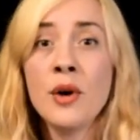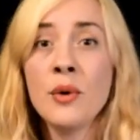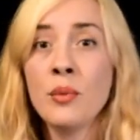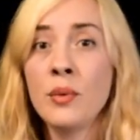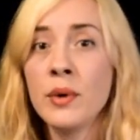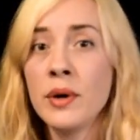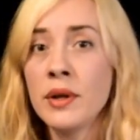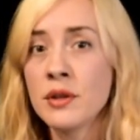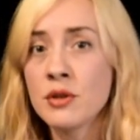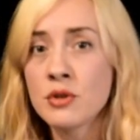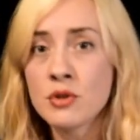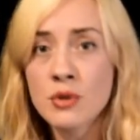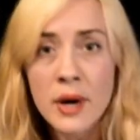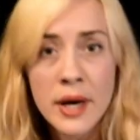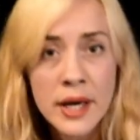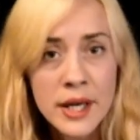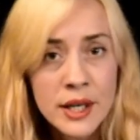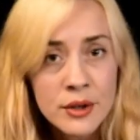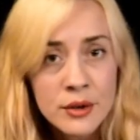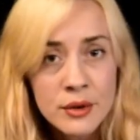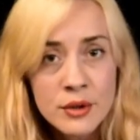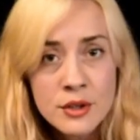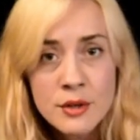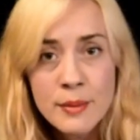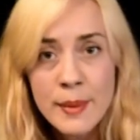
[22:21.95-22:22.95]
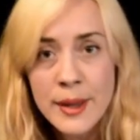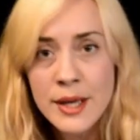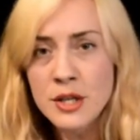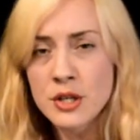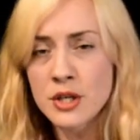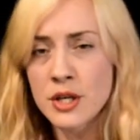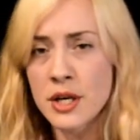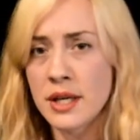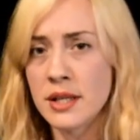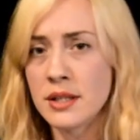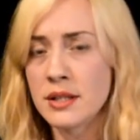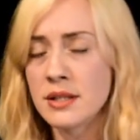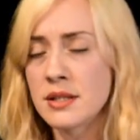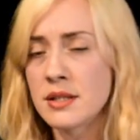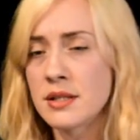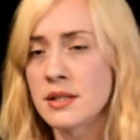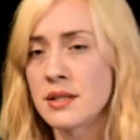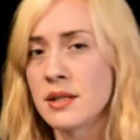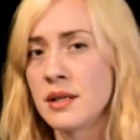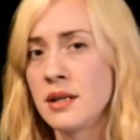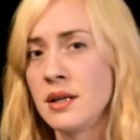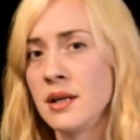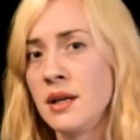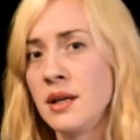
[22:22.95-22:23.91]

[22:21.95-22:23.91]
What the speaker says: with triangular dimensions.